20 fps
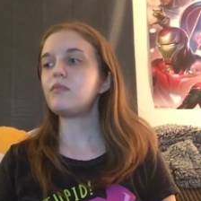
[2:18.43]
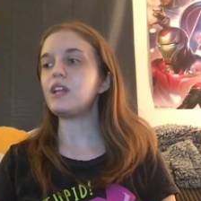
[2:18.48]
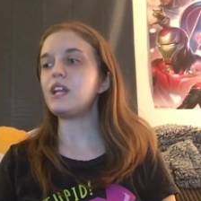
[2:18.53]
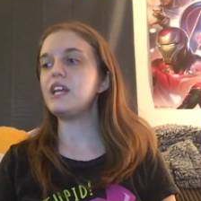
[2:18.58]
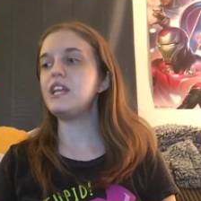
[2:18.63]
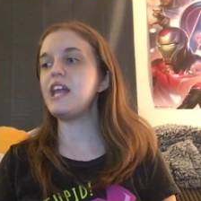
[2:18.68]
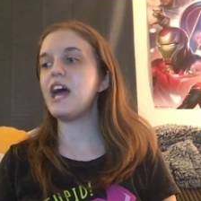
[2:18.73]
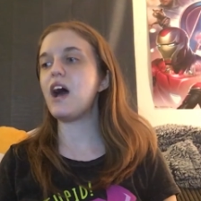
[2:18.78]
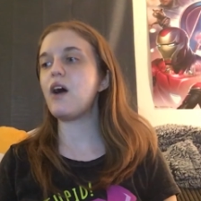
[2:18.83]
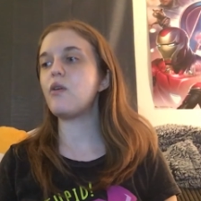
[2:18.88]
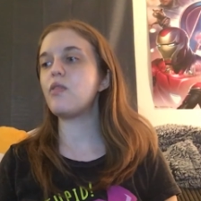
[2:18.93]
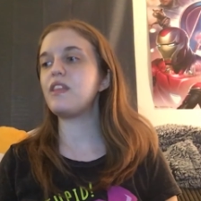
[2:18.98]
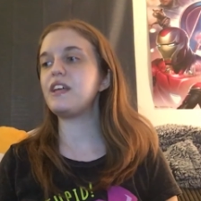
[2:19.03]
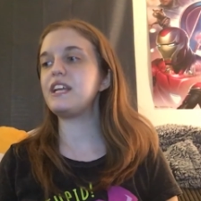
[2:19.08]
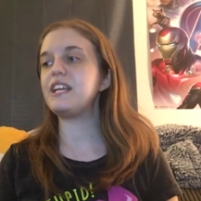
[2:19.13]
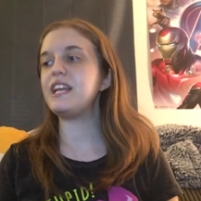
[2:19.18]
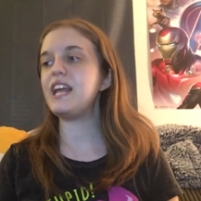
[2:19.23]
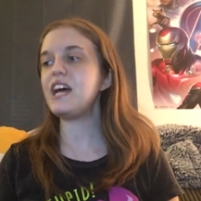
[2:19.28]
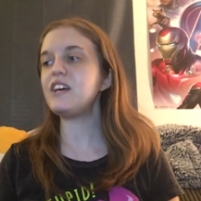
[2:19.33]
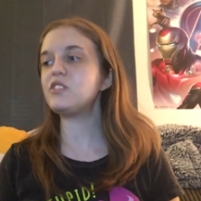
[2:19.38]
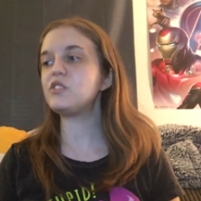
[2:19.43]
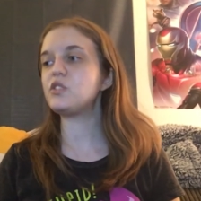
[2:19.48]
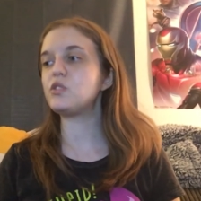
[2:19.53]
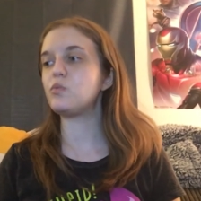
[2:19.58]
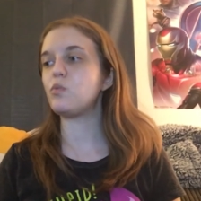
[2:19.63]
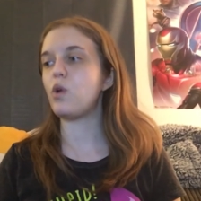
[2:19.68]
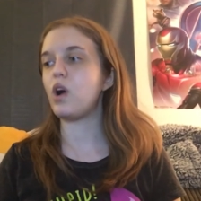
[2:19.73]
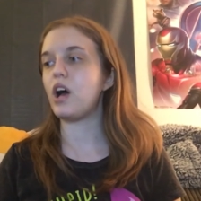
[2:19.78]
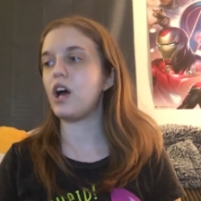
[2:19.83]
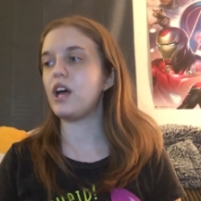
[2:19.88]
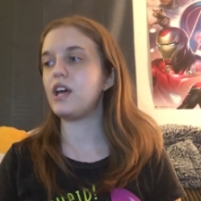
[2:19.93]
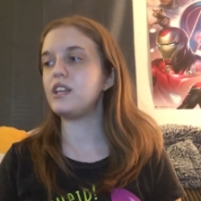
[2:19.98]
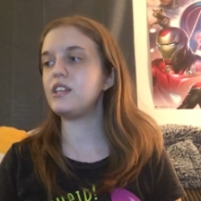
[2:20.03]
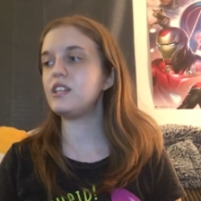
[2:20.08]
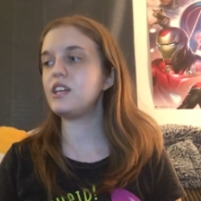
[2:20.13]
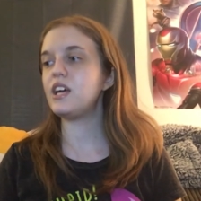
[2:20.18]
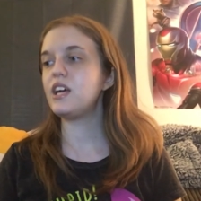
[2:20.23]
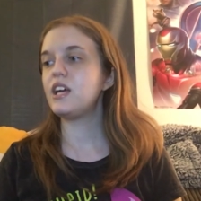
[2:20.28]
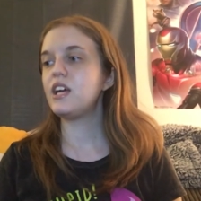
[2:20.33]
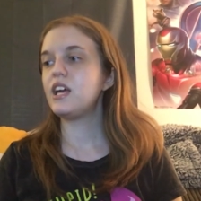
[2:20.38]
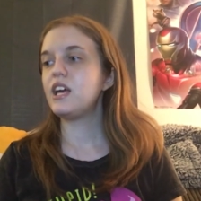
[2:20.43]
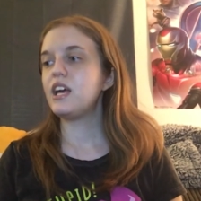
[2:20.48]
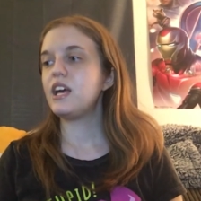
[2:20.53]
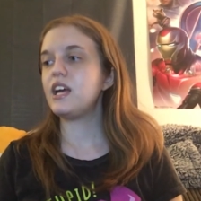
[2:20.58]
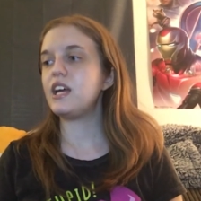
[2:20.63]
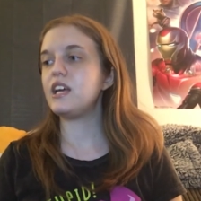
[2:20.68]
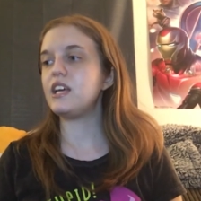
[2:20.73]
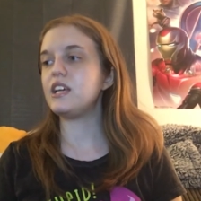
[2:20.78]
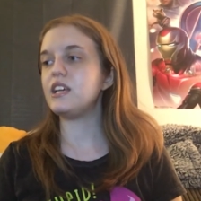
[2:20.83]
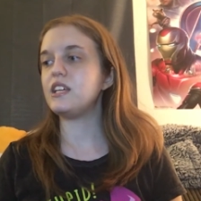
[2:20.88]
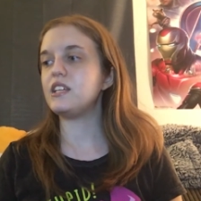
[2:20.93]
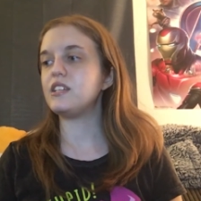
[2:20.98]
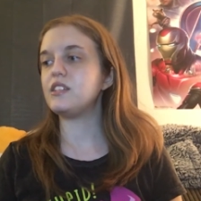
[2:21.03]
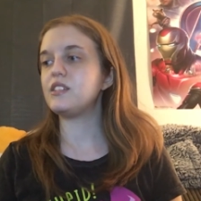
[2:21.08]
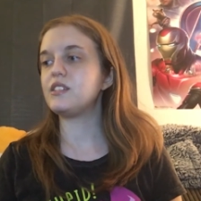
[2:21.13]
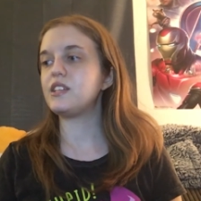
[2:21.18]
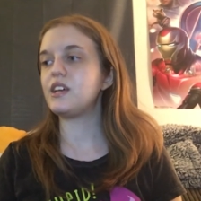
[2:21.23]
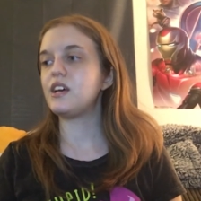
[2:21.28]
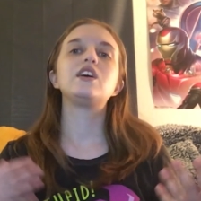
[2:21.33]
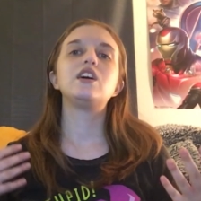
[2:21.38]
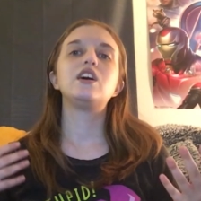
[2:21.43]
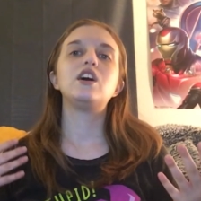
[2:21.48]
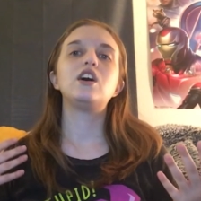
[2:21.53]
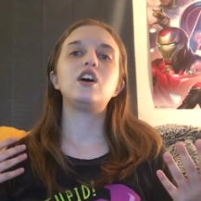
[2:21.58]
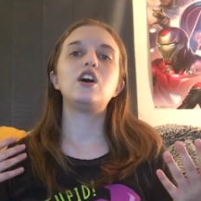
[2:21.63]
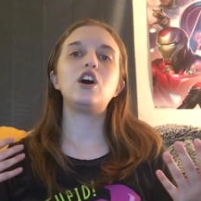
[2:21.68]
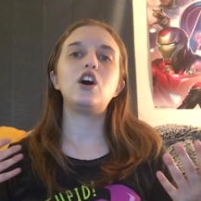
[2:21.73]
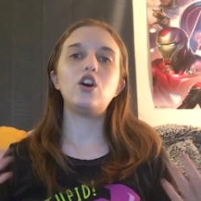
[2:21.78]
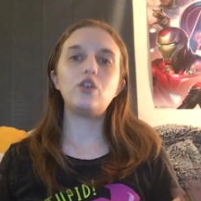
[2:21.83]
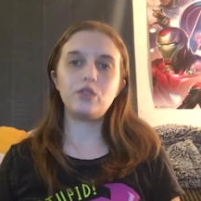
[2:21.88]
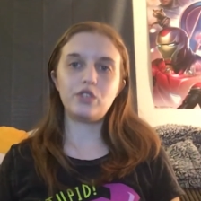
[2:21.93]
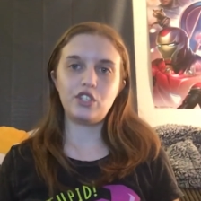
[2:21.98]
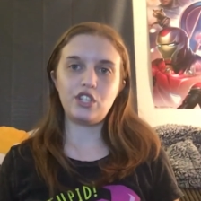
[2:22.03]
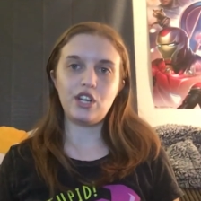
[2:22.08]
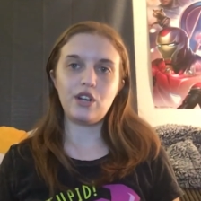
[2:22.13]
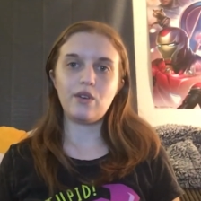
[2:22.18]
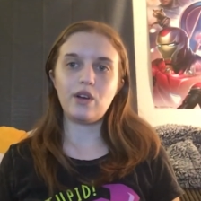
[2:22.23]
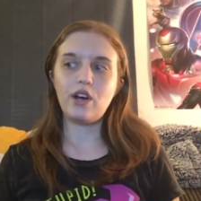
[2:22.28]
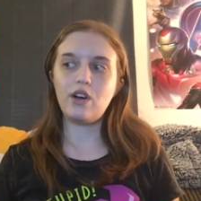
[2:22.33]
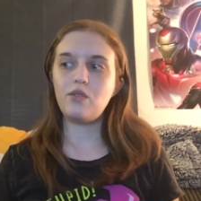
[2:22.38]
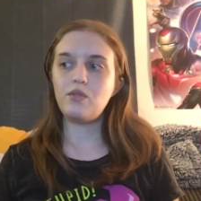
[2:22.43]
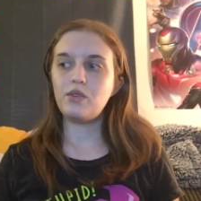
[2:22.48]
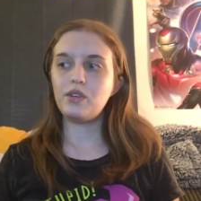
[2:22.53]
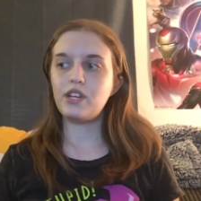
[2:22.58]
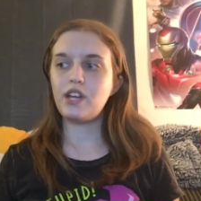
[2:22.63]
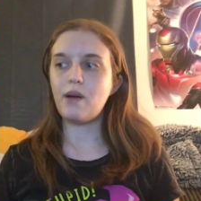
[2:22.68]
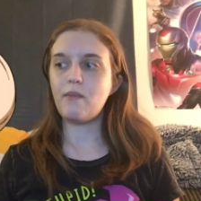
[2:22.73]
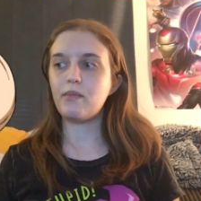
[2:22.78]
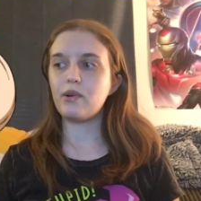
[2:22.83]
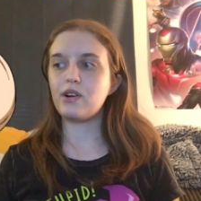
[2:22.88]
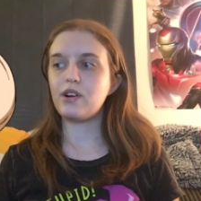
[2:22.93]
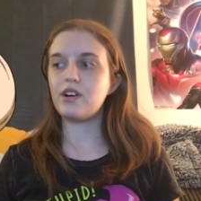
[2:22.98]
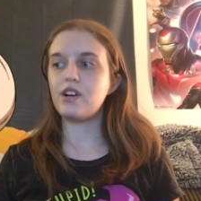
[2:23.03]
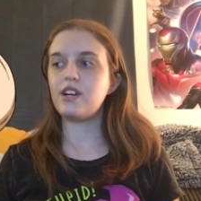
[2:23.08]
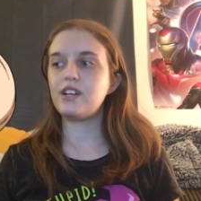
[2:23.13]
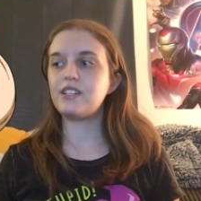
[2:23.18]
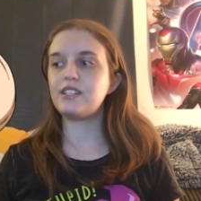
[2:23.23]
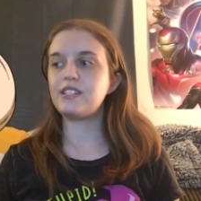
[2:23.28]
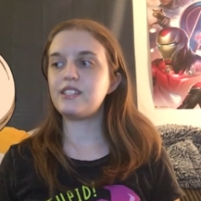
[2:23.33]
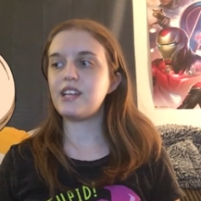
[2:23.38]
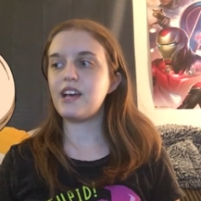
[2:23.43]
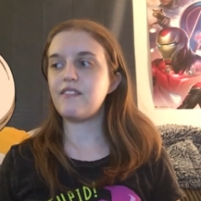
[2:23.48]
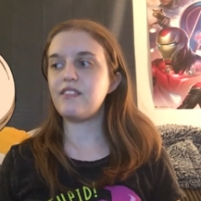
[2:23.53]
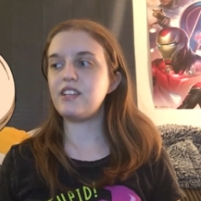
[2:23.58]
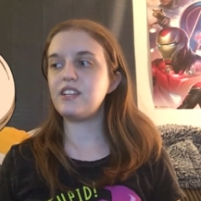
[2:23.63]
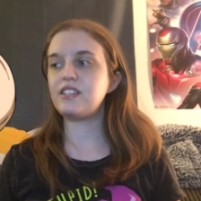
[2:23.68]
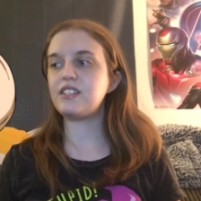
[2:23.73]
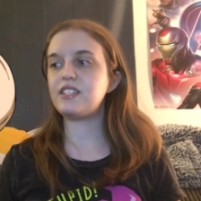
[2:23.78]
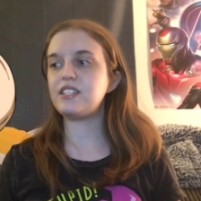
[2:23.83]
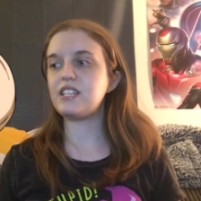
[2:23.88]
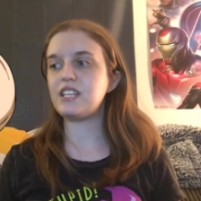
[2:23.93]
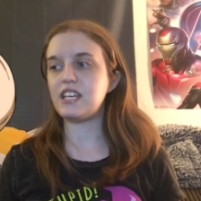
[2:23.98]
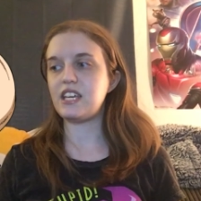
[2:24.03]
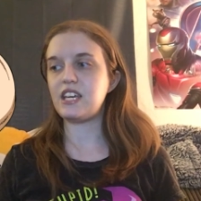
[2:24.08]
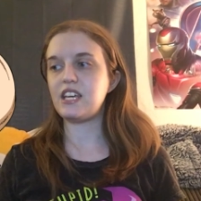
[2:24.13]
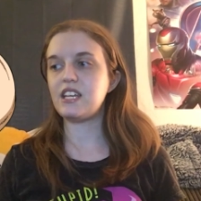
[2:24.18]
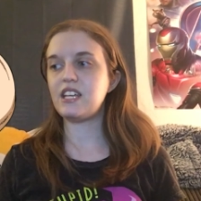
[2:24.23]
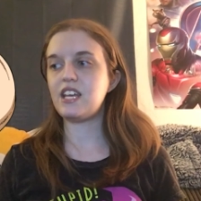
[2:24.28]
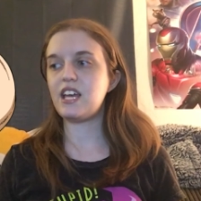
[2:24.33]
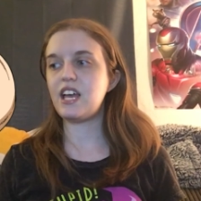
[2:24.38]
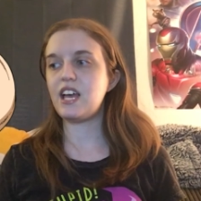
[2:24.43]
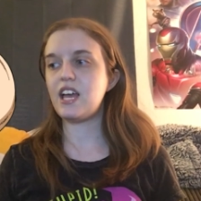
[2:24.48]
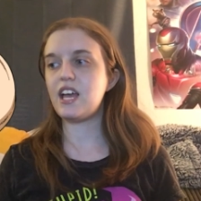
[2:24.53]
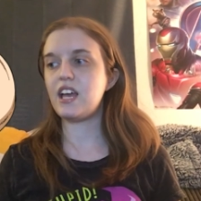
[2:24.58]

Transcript: Now, the next one is Ojiro, number 17.